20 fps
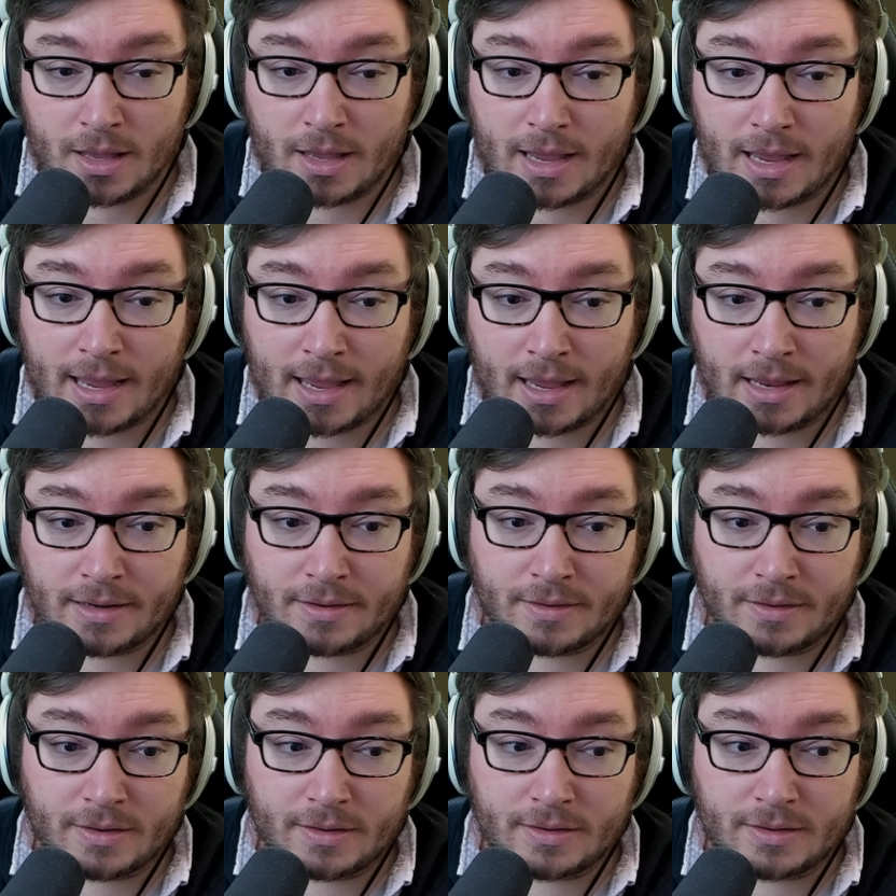
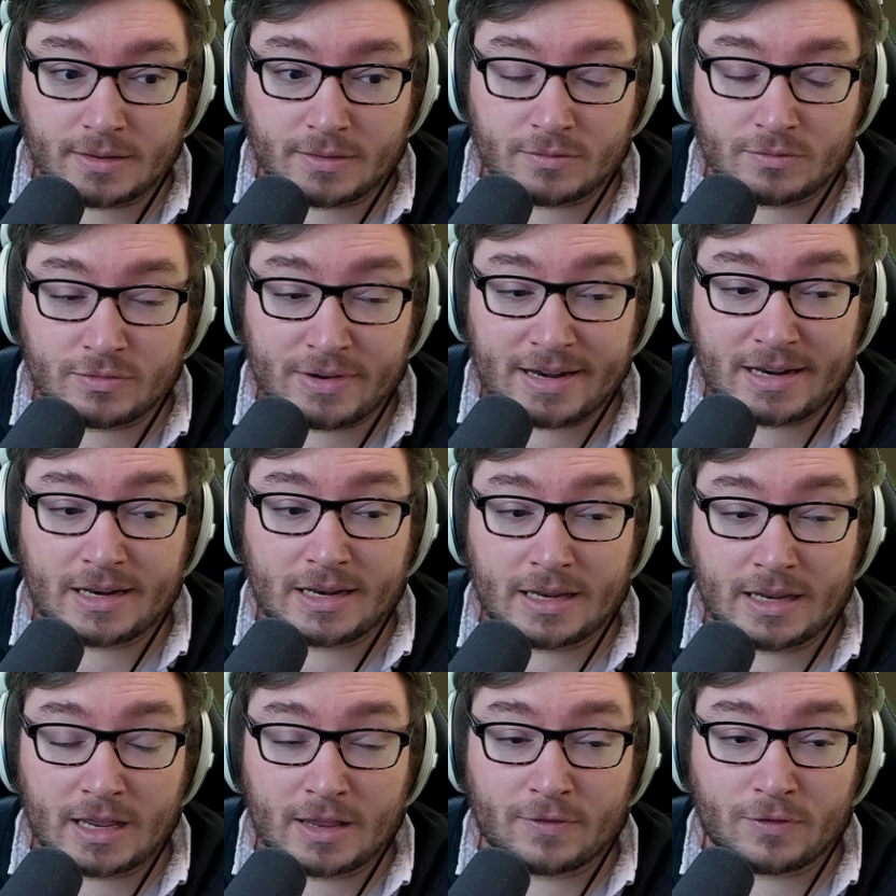And
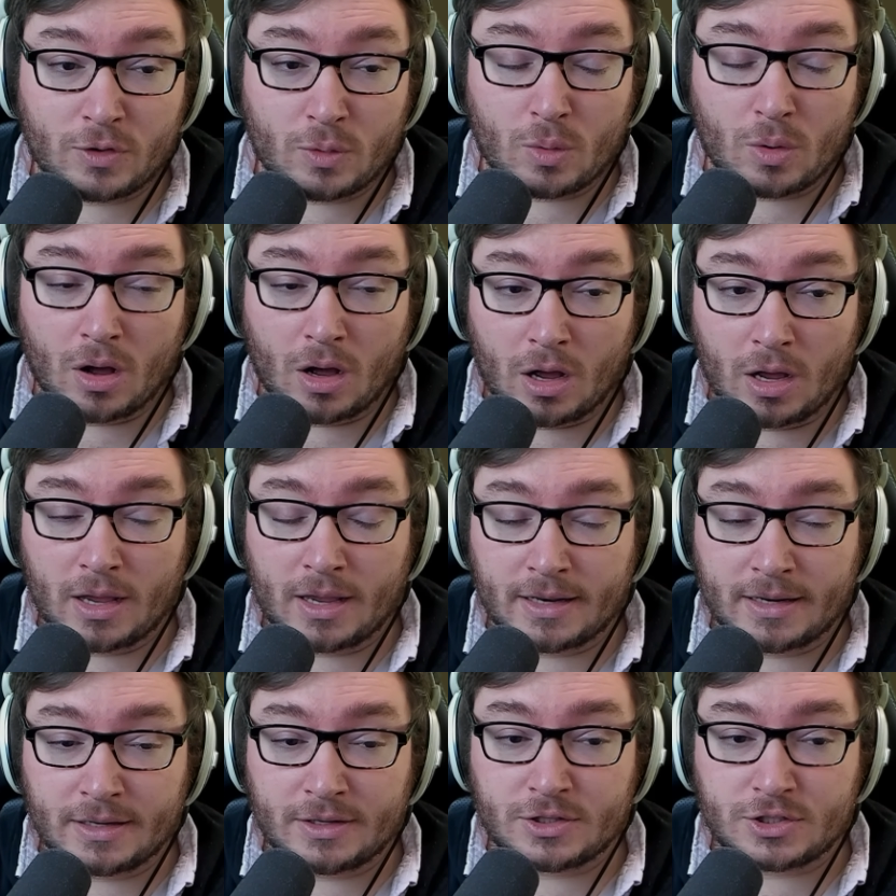really, if you are
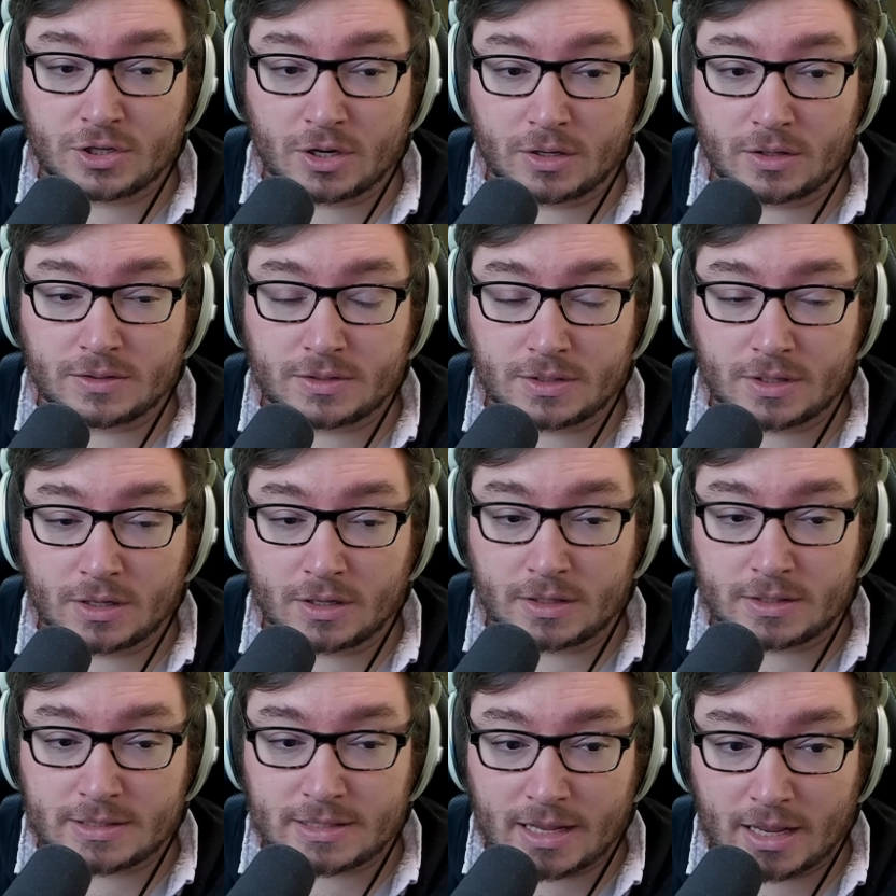an
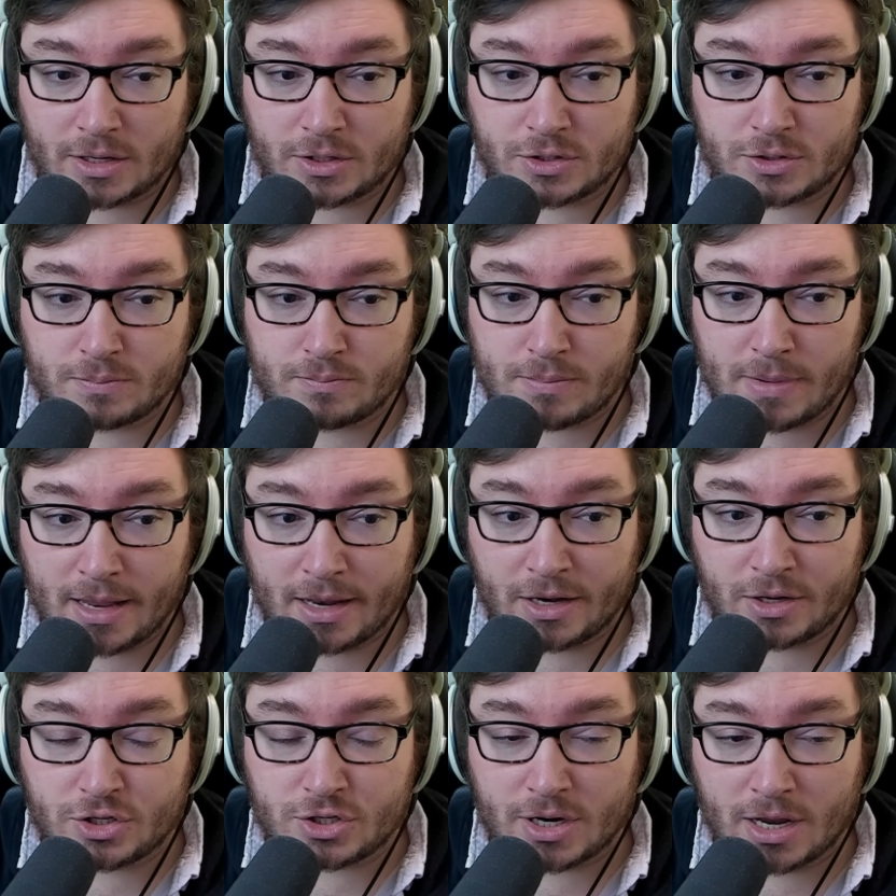enchanter /
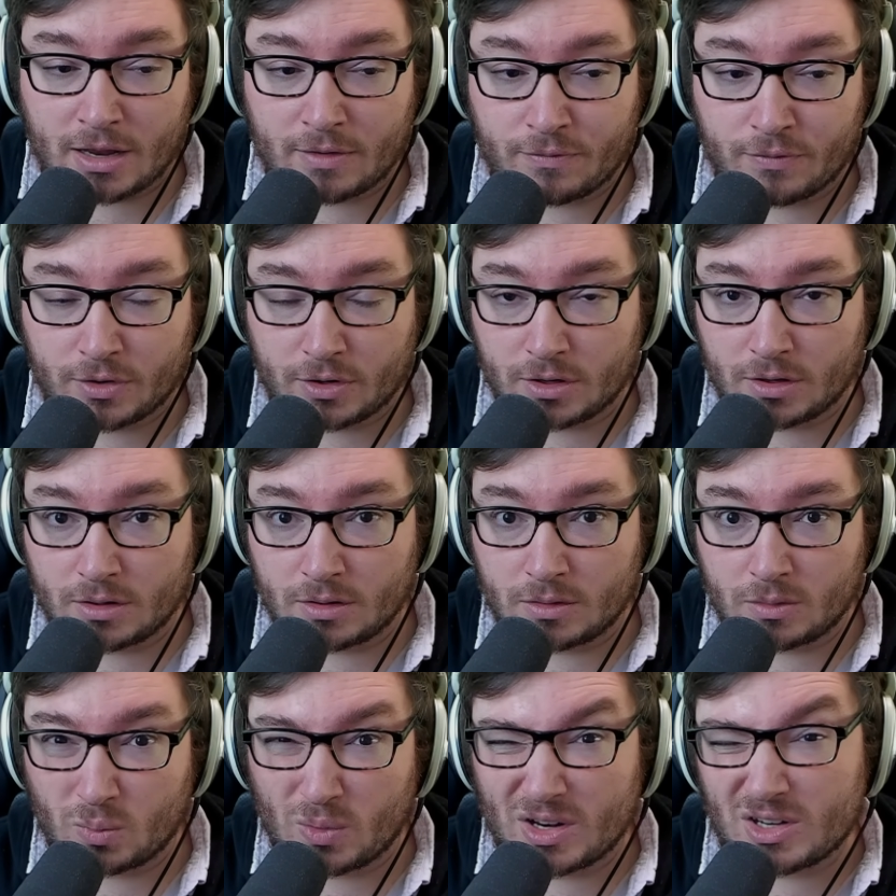mage
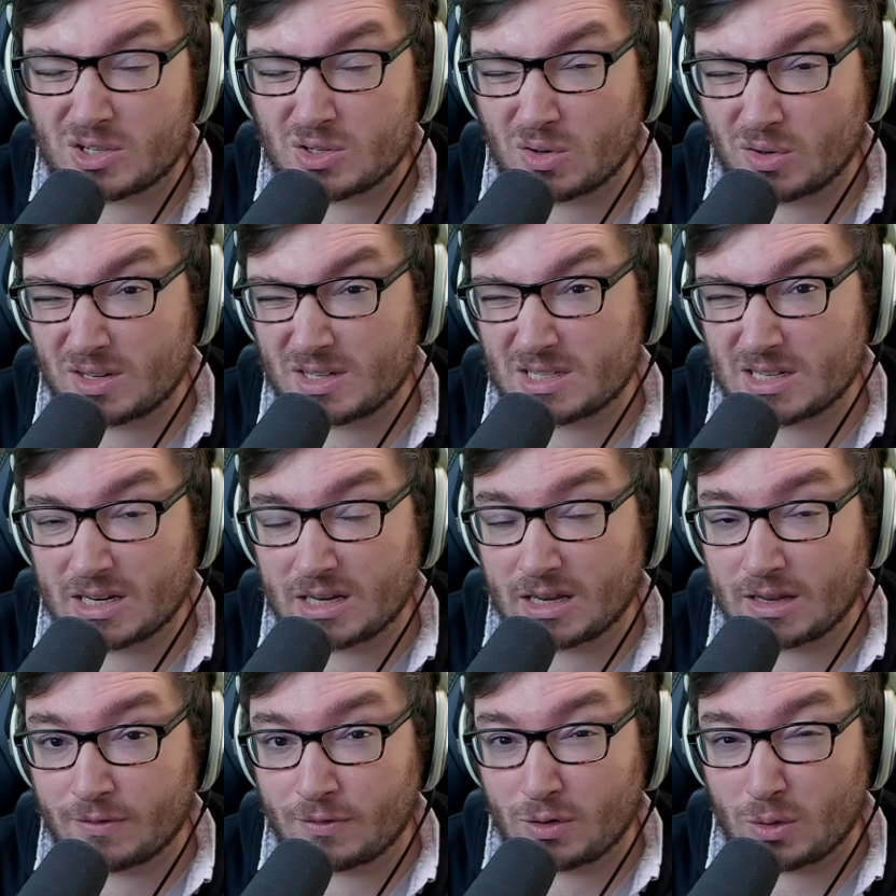advocate, which honestly,
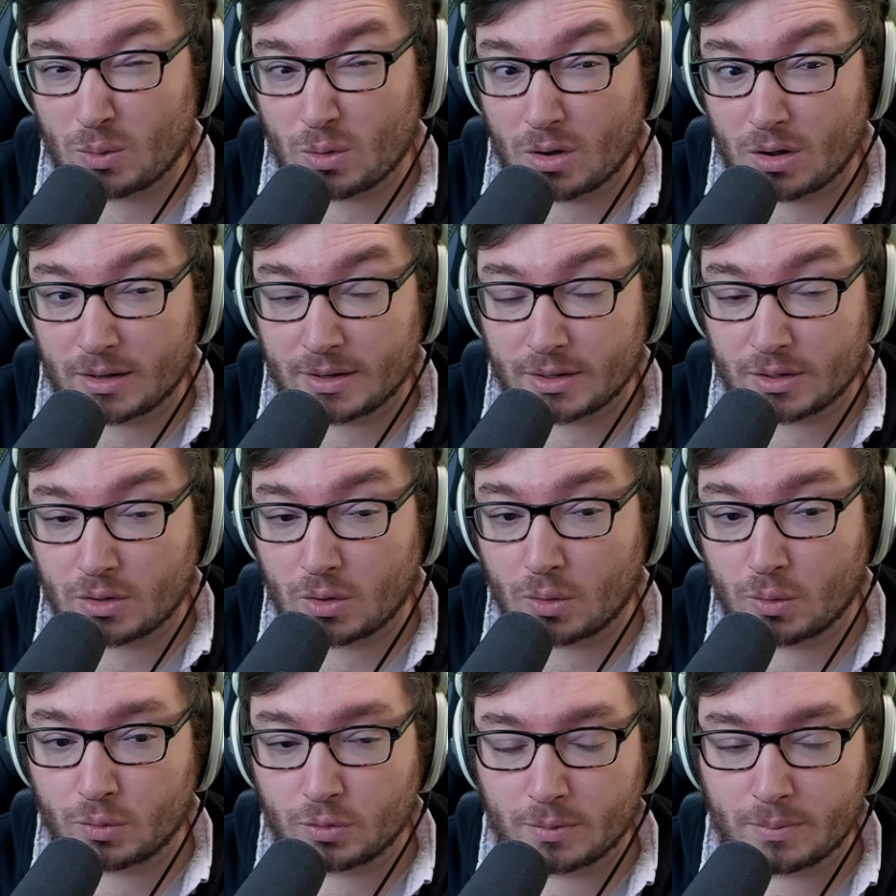if you are in
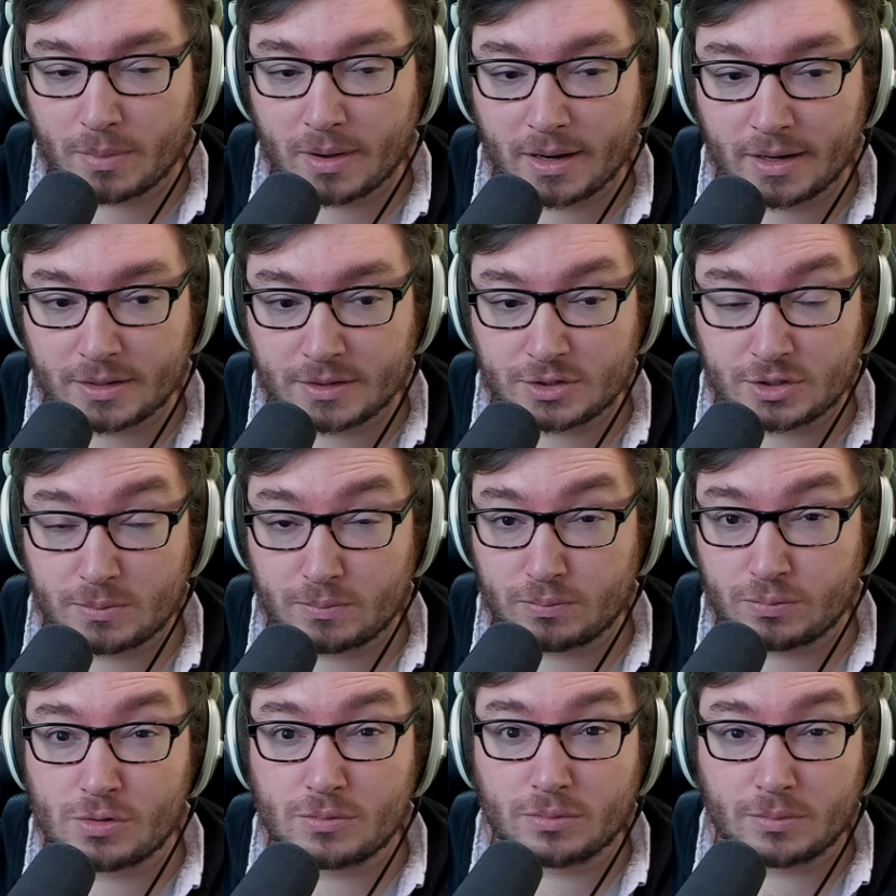gold minus, you
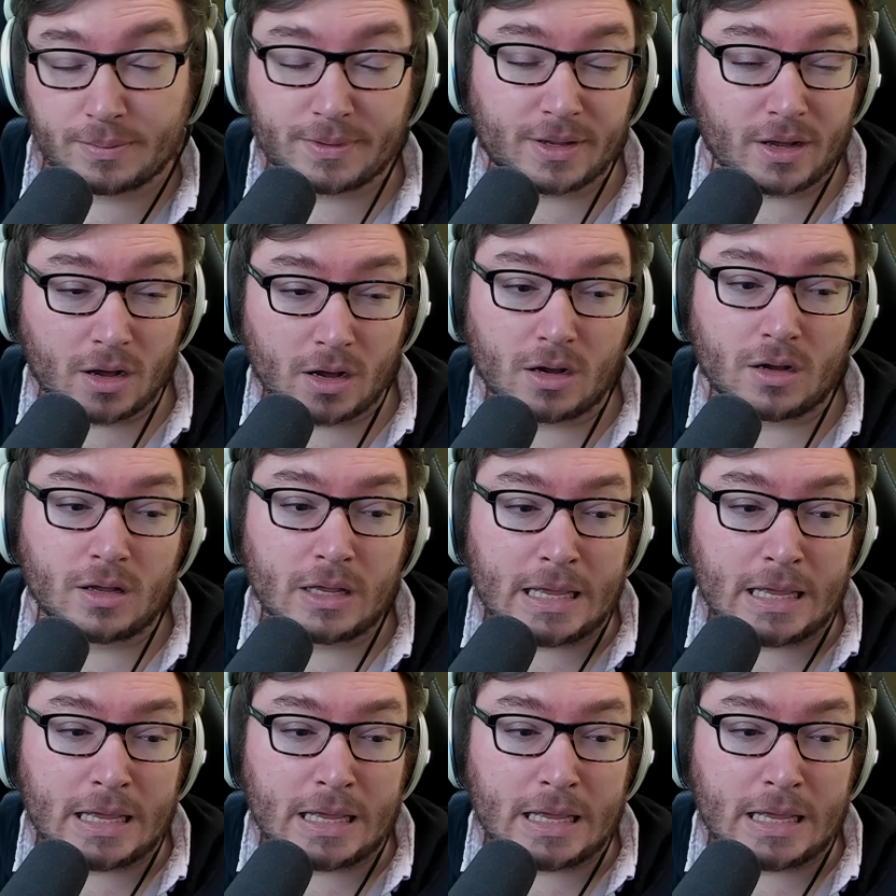probably are,